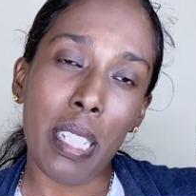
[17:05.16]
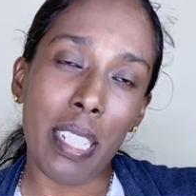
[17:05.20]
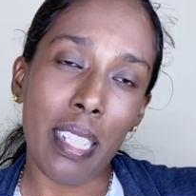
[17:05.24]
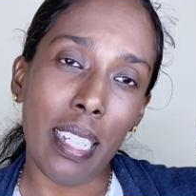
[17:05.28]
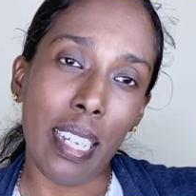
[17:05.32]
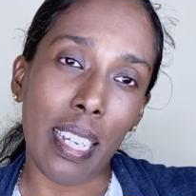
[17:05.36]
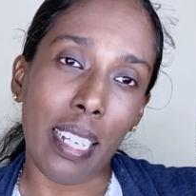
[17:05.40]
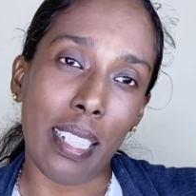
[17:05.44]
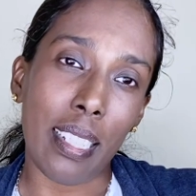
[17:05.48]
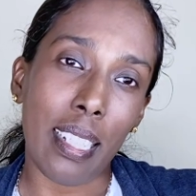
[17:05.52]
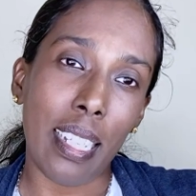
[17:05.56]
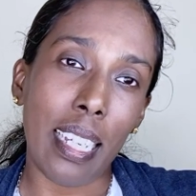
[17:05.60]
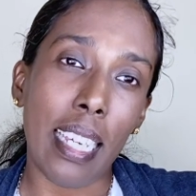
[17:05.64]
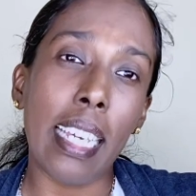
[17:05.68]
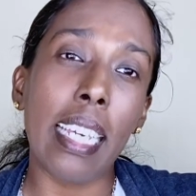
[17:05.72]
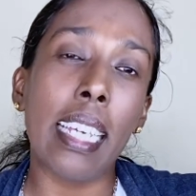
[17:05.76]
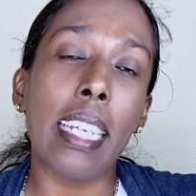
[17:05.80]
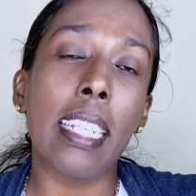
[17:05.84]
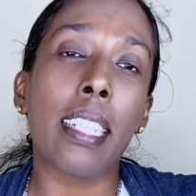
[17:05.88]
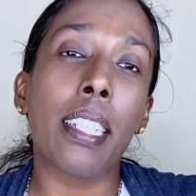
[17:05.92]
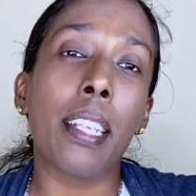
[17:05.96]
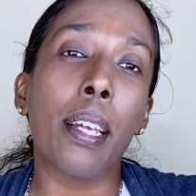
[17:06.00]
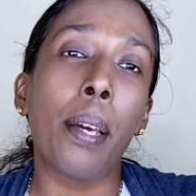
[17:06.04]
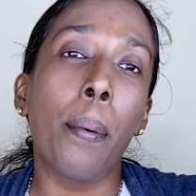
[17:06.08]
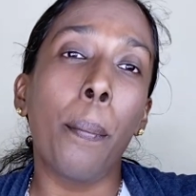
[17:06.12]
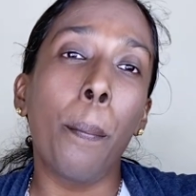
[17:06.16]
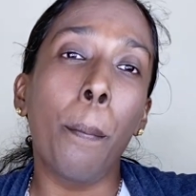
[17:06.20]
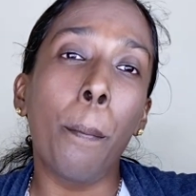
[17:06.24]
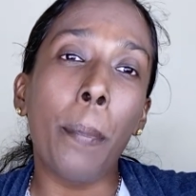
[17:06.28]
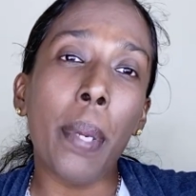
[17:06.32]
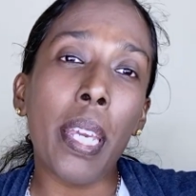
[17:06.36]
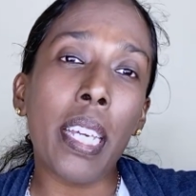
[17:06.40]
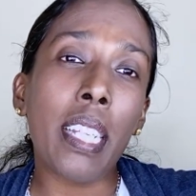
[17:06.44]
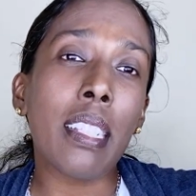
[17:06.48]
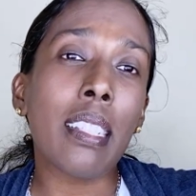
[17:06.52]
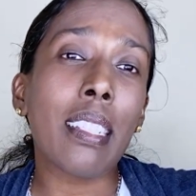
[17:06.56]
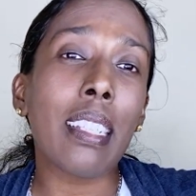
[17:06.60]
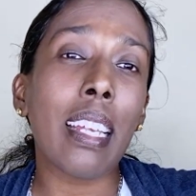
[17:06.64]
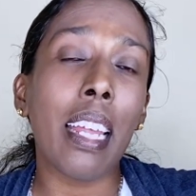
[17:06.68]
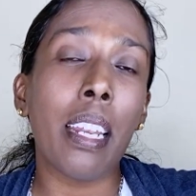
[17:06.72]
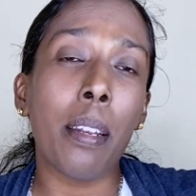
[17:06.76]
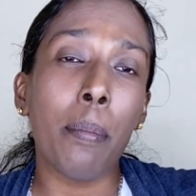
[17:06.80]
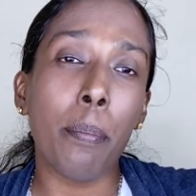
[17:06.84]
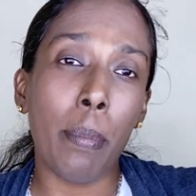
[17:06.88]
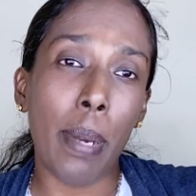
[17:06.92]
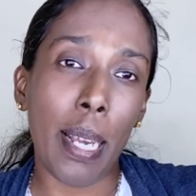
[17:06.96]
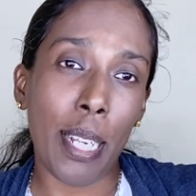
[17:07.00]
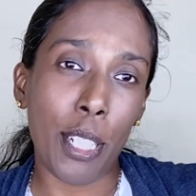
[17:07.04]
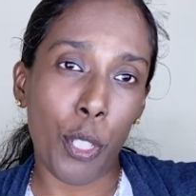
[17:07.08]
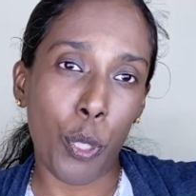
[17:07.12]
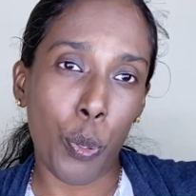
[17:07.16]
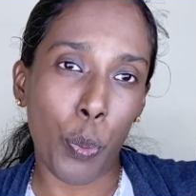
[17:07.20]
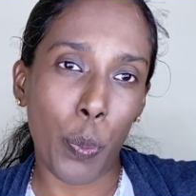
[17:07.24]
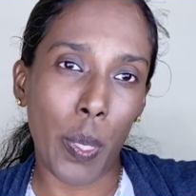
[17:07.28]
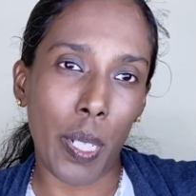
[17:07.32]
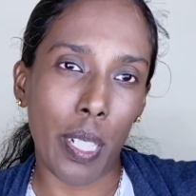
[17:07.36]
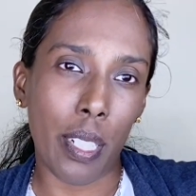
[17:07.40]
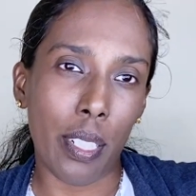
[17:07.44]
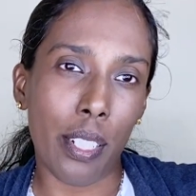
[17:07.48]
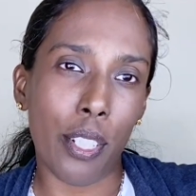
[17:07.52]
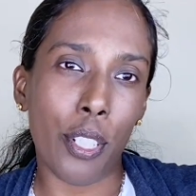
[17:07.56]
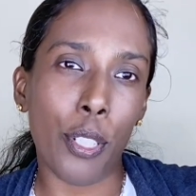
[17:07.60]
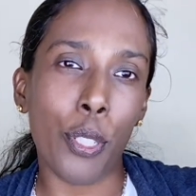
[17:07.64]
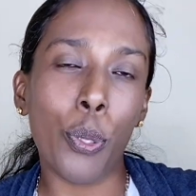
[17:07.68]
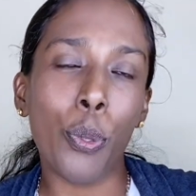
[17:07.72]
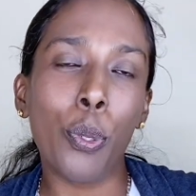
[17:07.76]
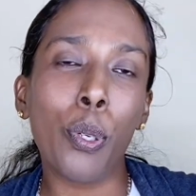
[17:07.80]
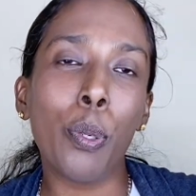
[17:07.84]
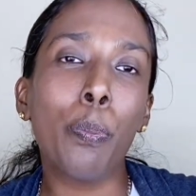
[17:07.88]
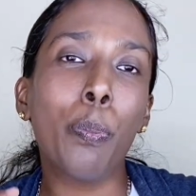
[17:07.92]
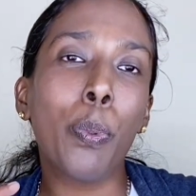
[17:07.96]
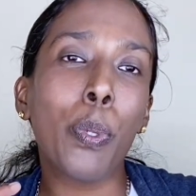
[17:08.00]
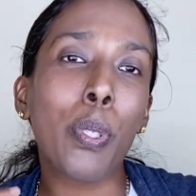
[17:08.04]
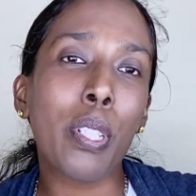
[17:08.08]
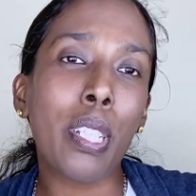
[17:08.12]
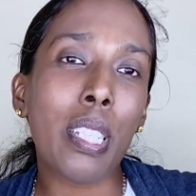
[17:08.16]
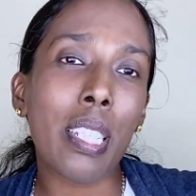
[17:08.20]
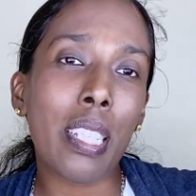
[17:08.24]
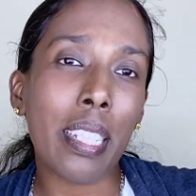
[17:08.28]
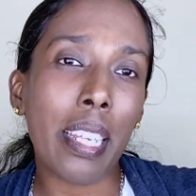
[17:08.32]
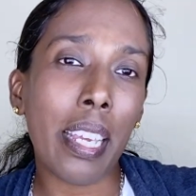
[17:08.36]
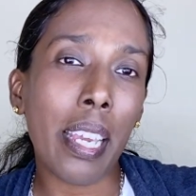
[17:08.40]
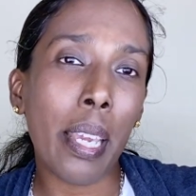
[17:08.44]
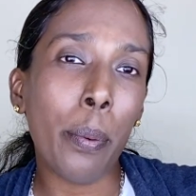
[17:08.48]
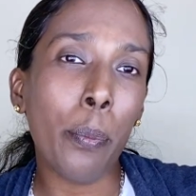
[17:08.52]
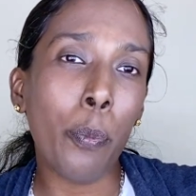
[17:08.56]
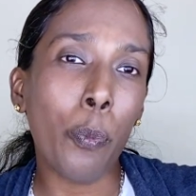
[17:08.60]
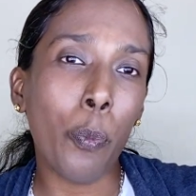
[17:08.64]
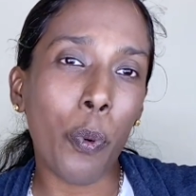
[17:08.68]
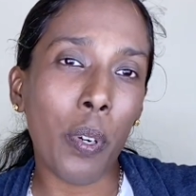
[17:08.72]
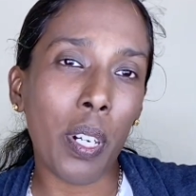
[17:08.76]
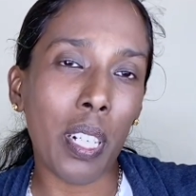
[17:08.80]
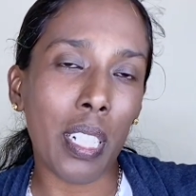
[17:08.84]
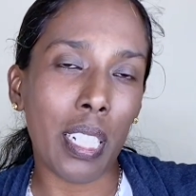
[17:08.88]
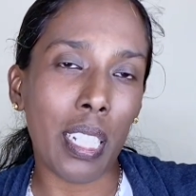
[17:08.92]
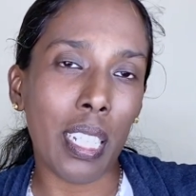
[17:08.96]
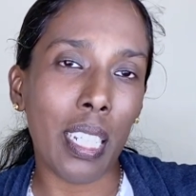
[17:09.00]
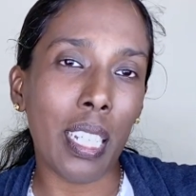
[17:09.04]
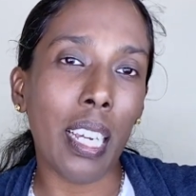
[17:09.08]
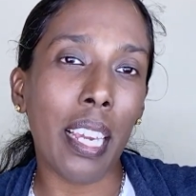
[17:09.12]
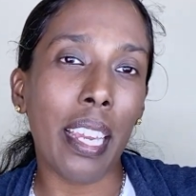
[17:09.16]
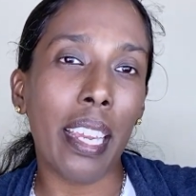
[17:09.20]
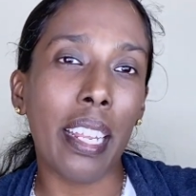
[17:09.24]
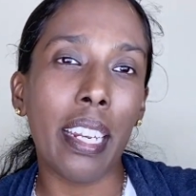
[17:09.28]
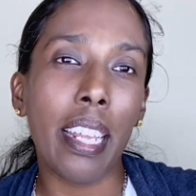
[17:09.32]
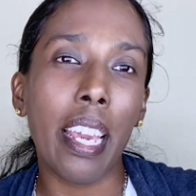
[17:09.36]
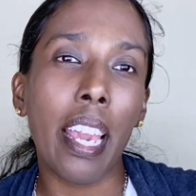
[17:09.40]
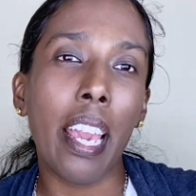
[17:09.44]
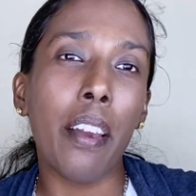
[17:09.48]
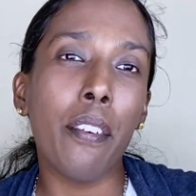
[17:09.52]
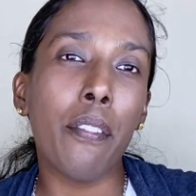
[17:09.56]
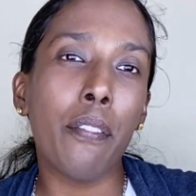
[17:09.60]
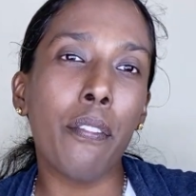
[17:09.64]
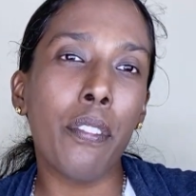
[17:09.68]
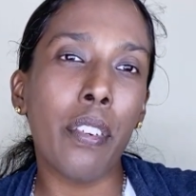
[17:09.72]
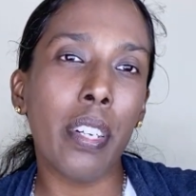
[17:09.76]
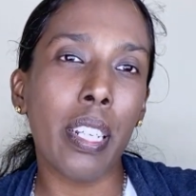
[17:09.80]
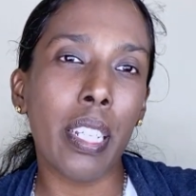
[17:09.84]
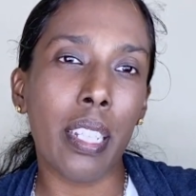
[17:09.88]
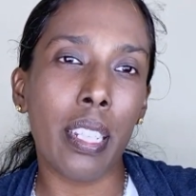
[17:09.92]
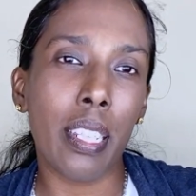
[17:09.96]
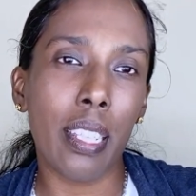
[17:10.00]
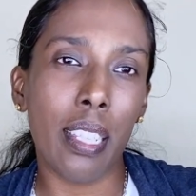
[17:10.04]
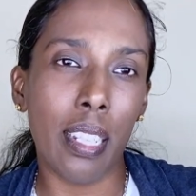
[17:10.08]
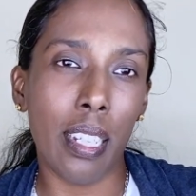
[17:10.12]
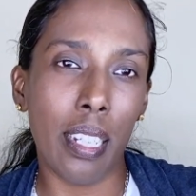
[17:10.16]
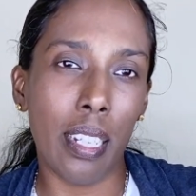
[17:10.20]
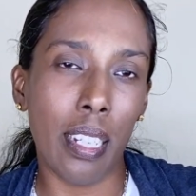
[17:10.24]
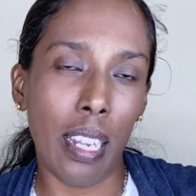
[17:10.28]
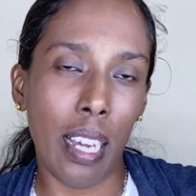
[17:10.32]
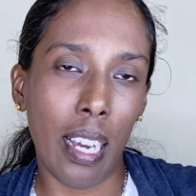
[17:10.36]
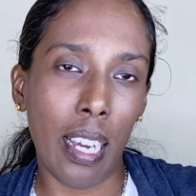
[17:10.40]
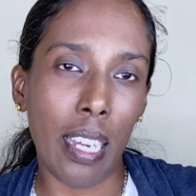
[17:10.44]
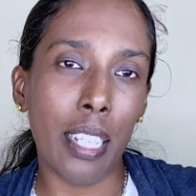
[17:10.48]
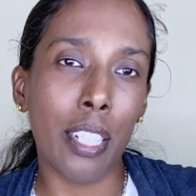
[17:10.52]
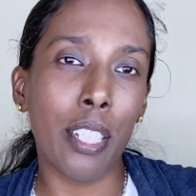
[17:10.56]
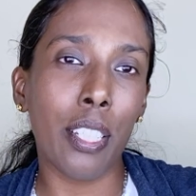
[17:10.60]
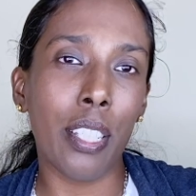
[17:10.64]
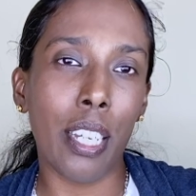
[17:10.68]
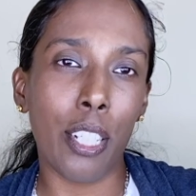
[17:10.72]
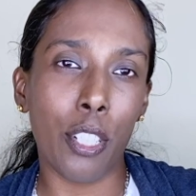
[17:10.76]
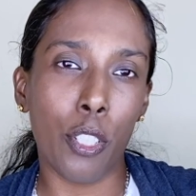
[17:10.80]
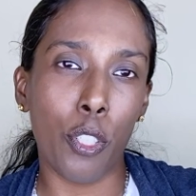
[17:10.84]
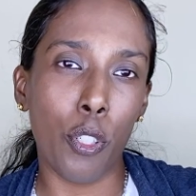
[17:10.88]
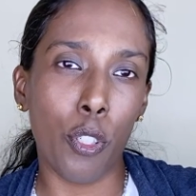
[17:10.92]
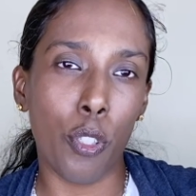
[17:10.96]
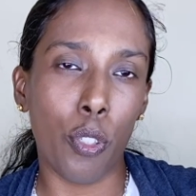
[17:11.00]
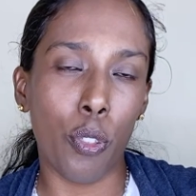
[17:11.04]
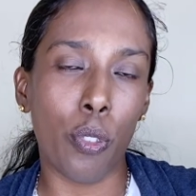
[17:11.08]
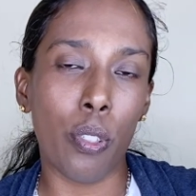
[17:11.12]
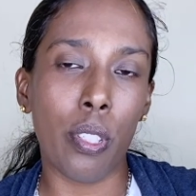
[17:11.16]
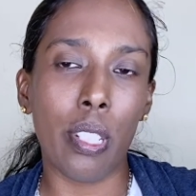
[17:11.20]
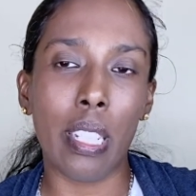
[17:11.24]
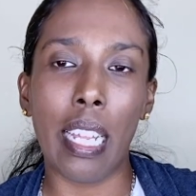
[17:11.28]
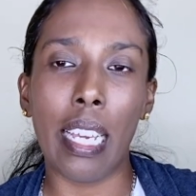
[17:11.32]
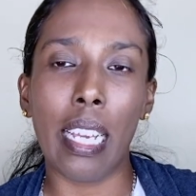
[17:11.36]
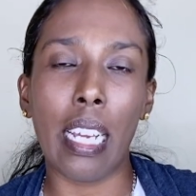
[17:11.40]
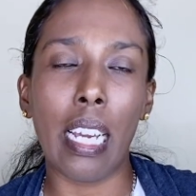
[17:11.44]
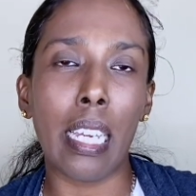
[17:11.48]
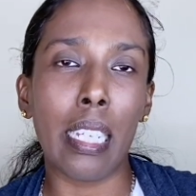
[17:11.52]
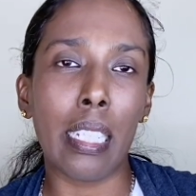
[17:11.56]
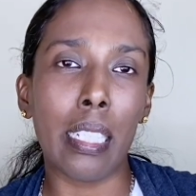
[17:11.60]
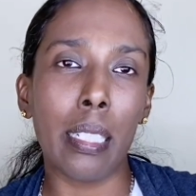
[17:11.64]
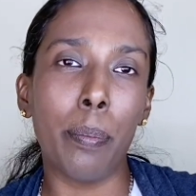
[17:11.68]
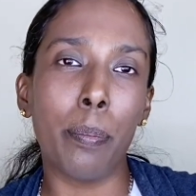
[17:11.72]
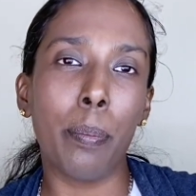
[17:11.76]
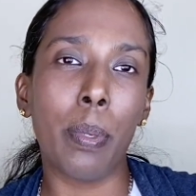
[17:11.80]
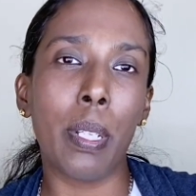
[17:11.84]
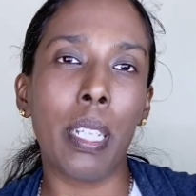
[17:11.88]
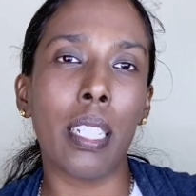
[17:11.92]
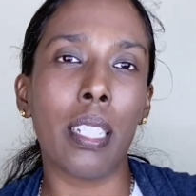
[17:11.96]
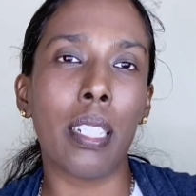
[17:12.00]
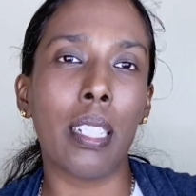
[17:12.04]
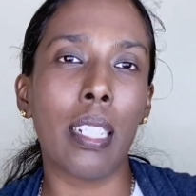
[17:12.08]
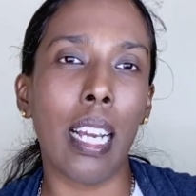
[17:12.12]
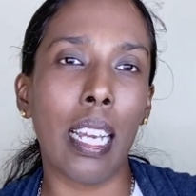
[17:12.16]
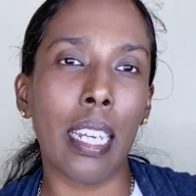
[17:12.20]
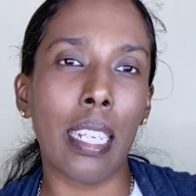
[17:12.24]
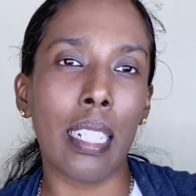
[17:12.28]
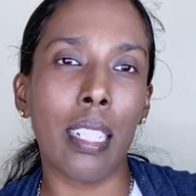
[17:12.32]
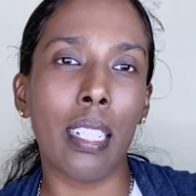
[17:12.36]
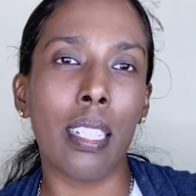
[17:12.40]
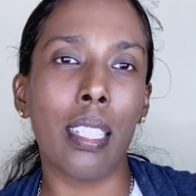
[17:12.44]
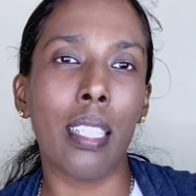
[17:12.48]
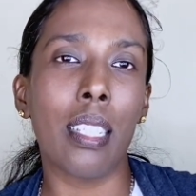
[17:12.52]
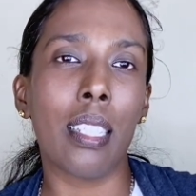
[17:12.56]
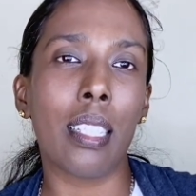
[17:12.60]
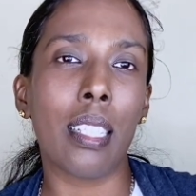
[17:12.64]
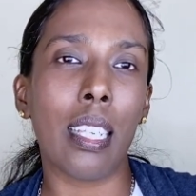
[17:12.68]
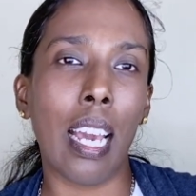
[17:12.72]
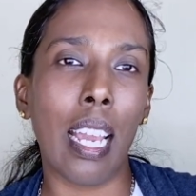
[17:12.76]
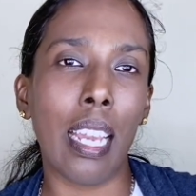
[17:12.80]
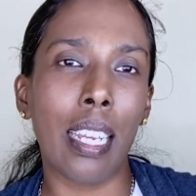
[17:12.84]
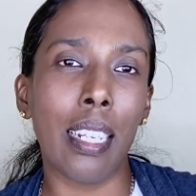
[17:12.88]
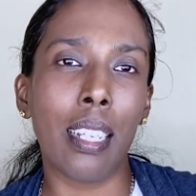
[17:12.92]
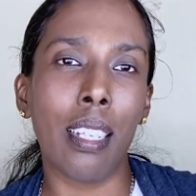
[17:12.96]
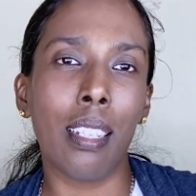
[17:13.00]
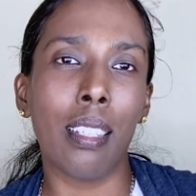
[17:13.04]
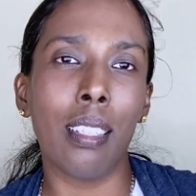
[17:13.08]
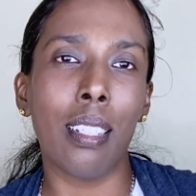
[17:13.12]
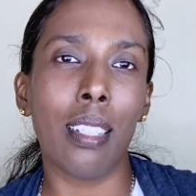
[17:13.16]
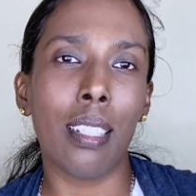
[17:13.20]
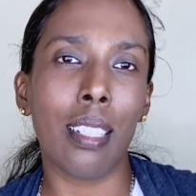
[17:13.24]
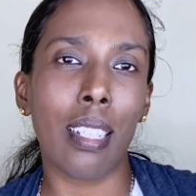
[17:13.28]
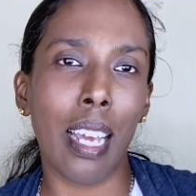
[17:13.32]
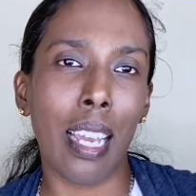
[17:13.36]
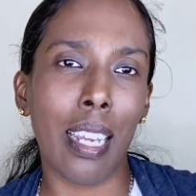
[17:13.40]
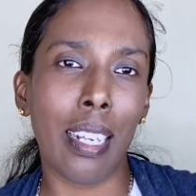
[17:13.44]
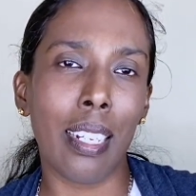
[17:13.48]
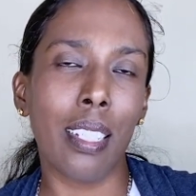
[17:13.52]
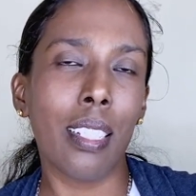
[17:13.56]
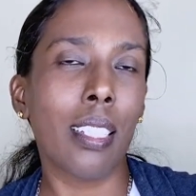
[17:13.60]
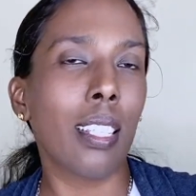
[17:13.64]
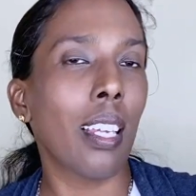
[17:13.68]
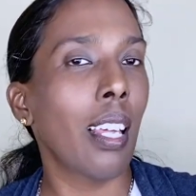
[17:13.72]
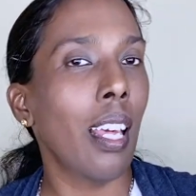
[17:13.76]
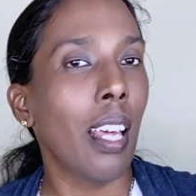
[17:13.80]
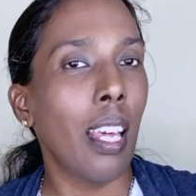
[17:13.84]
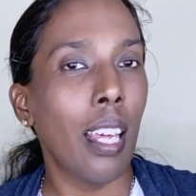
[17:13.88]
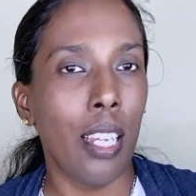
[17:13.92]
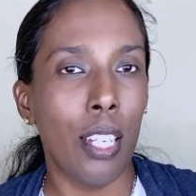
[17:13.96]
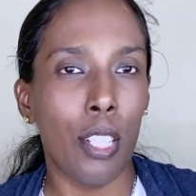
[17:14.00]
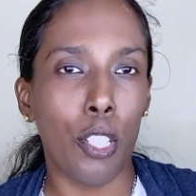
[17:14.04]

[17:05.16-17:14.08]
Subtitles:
6 is mix and match words. Don't put the same wording in every line that you use, like I completed, I did this, I did this, I did.